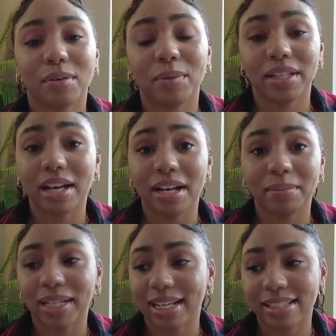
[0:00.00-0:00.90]
with um,
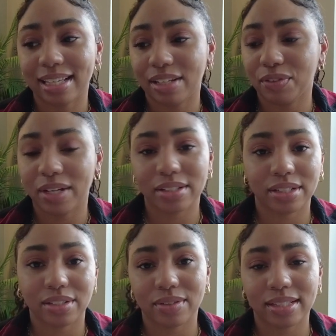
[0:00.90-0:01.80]
like i said if you guys are
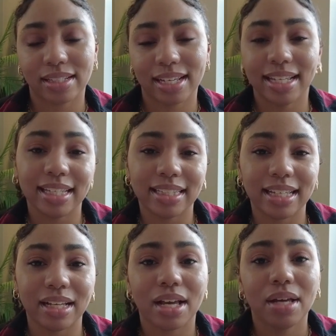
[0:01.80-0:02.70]
interested in anything